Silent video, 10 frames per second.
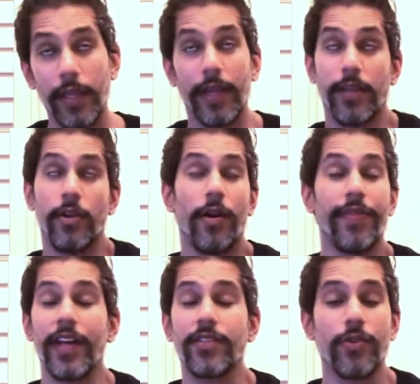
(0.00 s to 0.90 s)
Like, you know,
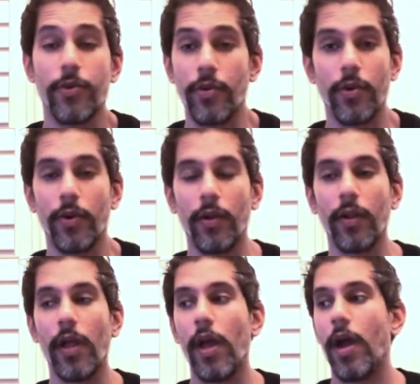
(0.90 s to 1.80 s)
and that's
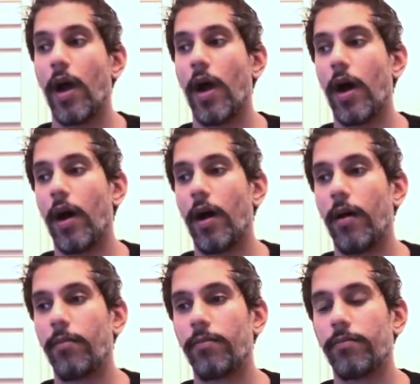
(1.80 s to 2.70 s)
cool.
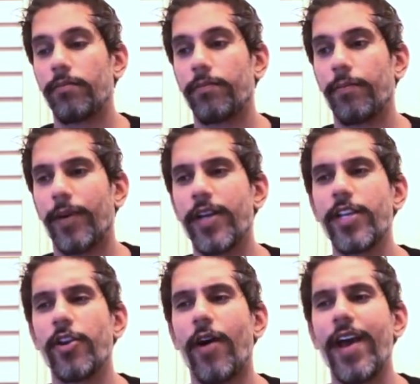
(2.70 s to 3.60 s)
But,
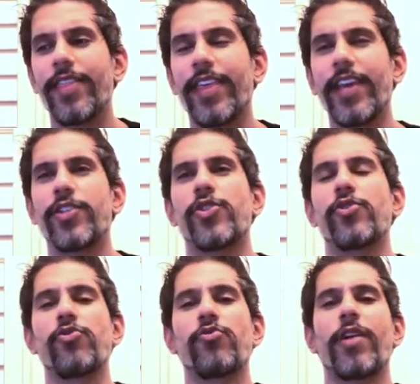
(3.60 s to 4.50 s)
you know, I think
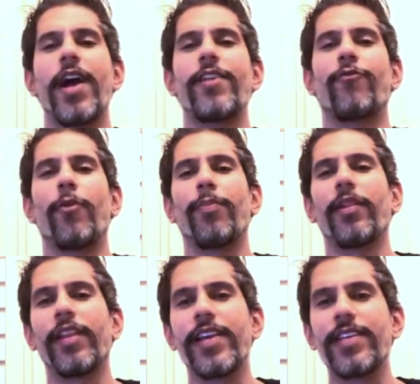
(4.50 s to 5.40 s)
to kind of
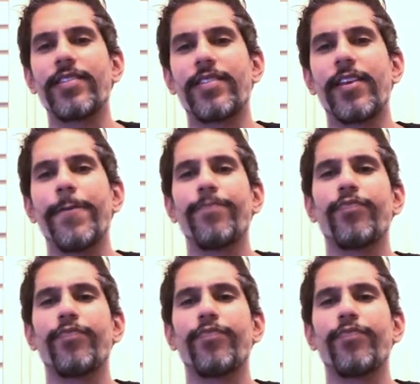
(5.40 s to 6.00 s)
replace